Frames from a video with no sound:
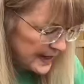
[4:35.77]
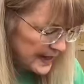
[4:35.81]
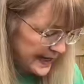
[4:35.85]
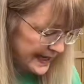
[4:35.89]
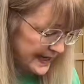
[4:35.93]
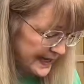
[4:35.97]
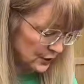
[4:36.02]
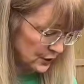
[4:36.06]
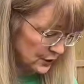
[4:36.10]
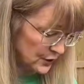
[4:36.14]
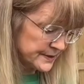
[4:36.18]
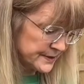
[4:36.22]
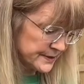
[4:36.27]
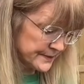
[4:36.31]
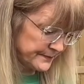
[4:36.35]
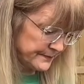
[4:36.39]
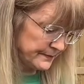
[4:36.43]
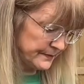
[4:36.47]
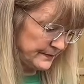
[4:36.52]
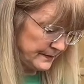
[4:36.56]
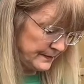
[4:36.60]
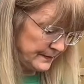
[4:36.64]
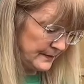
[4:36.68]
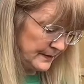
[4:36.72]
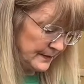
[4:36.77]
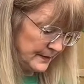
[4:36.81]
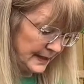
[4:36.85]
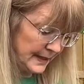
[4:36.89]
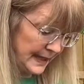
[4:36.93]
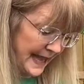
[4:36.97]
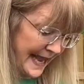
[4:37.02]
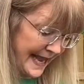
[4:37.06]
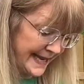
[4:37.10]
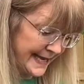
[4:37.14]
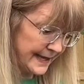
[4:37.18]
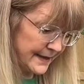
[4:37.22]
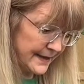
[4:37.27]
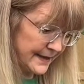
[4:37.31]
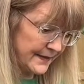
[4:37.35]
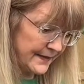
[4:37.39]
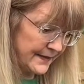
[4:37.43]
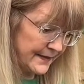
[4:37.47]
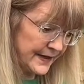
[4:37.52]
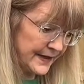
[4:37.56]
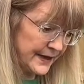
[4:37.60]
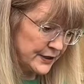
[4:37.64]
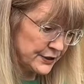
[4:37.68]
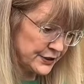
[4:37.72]
it looks like
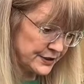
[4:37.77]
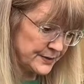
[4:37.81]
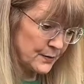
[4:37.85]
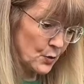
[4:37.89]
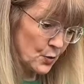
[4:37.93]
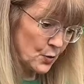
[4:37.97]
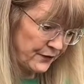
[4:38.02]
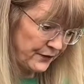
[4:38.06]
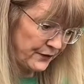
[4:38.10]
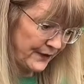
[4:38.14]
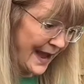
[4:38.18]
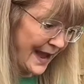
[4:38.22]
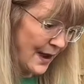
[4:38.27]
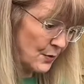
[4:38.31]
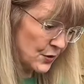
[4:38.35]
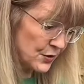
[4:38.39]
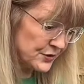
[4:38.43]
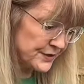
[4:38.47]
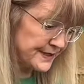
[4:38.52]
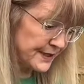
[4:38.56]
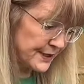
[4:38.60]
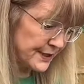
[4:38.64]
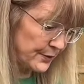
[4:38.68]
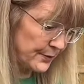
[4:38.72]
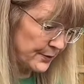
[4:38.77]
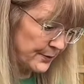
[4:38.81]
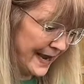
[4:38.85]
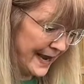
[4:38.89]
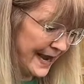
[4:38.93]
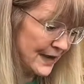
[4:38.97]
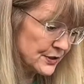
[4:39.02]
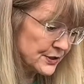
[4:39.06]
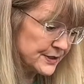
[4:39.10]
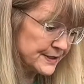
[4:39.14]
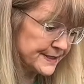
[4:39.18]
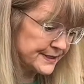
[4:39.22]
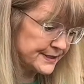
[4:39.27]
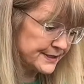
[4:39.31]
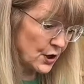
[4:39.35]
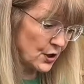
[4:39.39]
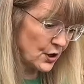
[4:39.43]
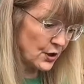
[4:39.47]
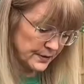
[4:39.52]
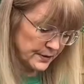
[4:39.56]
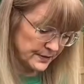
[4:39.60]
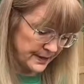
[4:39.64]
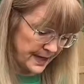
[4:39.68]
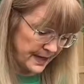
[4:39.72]
there's some more flowers that are about to
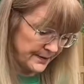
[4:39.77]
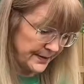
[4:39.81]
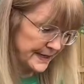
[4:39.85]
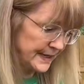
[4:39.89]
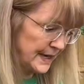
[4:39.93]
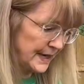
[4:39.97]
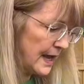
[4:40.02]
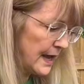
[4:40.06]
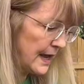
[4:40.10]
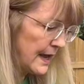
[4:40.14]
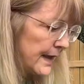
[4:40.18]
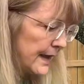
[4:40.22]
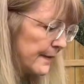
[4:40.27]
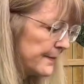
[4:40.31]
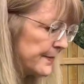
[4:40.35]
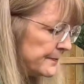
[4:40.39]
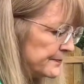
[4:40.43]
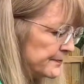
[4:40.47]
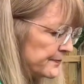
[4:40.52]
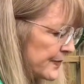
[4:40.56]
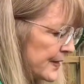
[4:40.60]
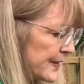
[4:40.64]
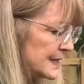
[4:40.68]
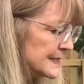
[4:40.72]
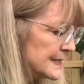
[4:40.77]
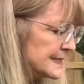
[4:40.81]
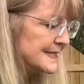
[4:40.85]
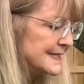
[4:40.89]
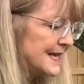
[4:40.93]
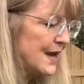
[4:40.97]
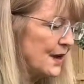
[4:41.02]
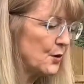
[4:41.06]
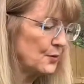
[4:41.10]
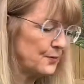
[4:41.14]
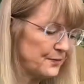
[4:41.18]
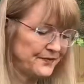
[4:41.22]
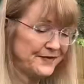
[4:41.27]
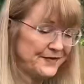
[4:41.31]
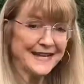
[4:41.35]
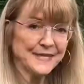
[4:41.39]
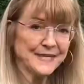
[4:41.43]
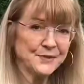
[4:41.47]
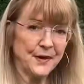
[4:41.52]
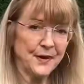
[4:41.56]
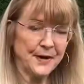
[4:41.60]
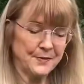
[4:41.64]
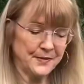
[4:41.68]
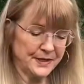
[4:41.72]
start coming up. So
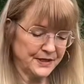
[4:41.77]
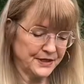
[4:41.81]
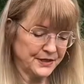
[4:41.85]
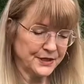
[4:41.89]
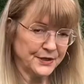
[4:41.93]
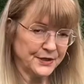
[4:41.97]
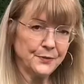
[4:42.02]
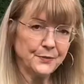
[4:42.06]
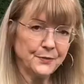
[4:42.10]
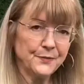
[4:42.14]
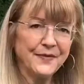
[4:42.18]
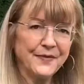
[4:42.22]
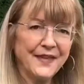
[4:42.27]
that's what I'm going to do.